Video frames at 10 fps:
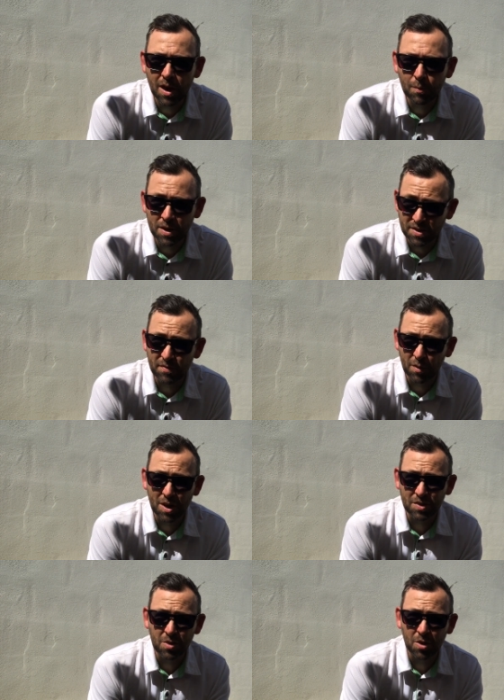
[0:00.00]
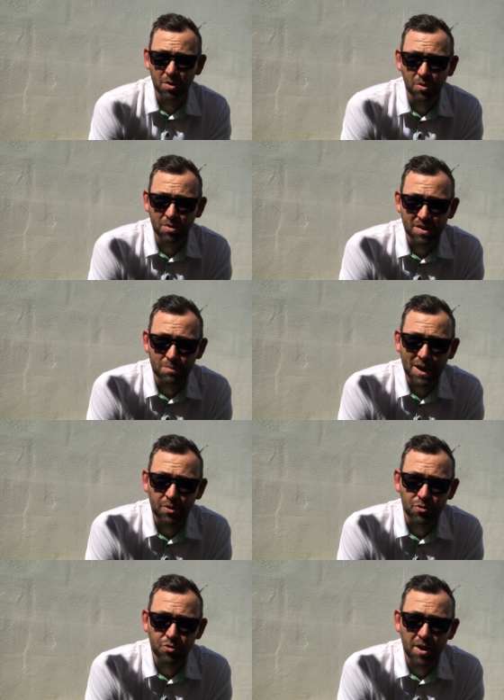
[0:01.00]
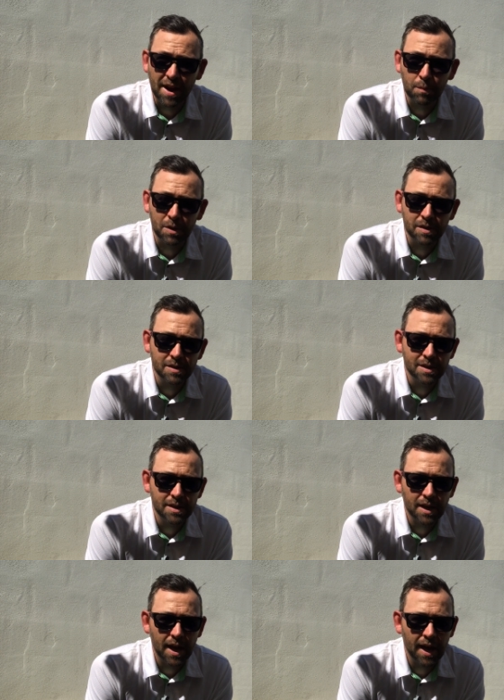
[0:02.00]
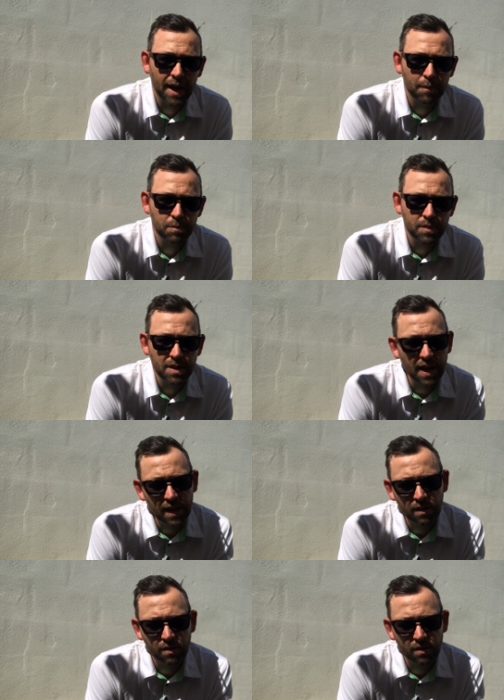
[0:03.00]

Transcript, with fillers: um, as I felt I'd kind of got things back on track. But um, yeah,